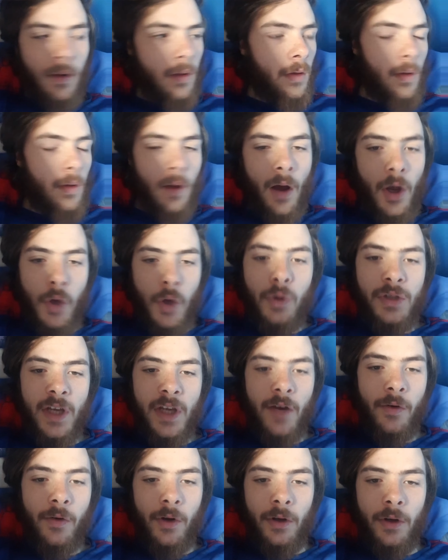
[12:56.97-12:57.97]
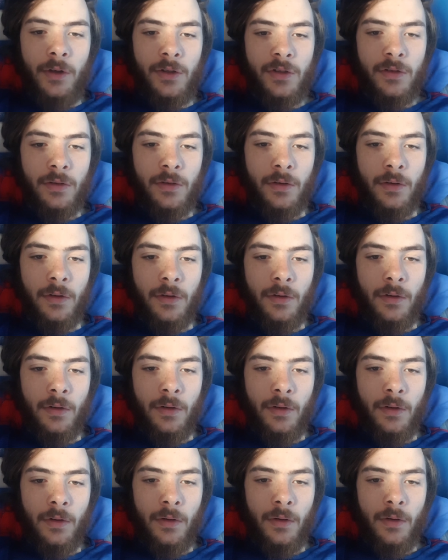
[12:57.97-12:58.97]
are you serious?
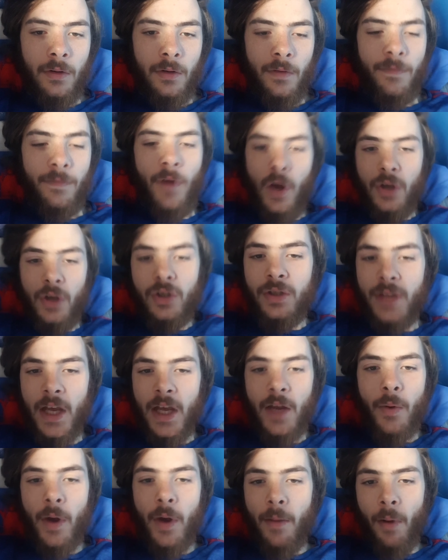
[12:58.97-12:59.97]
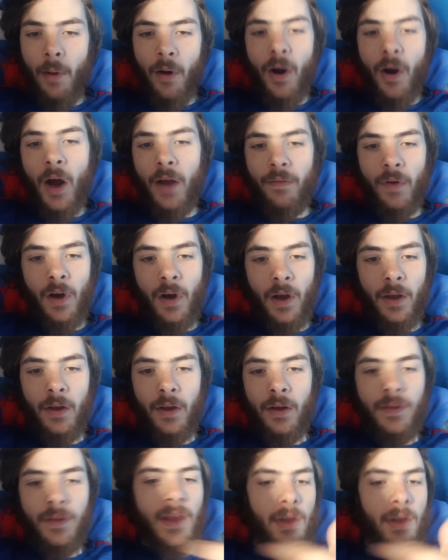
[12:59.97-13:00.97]
First you take away my Wi-Fi,
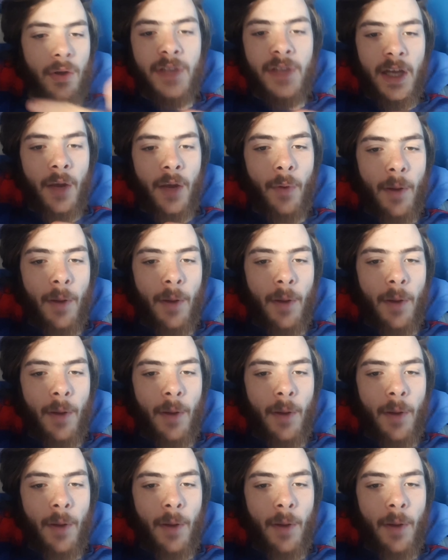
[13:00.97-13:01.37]
then you take away my